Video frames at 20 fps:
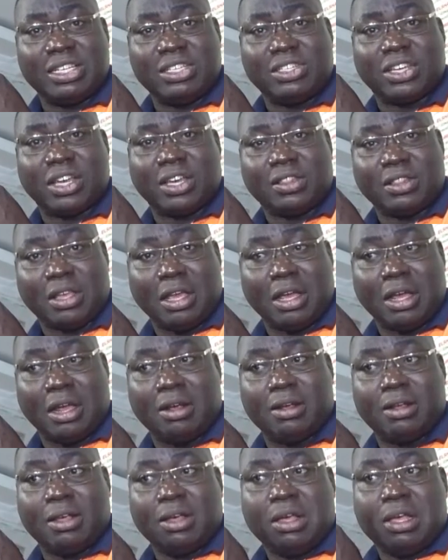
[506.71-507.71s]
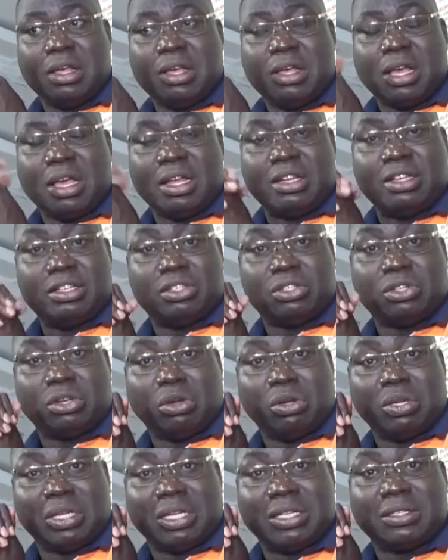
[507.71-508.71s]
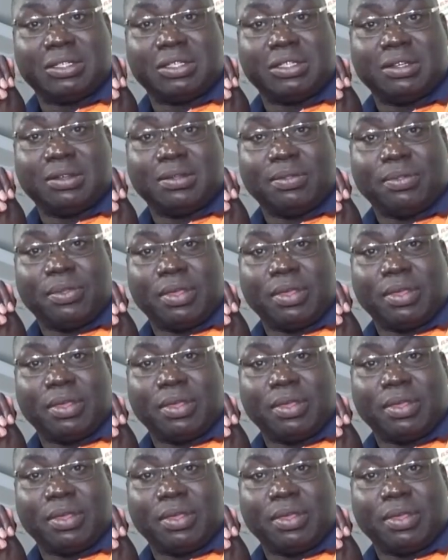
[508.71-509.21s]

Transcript: teacher there. And he told us,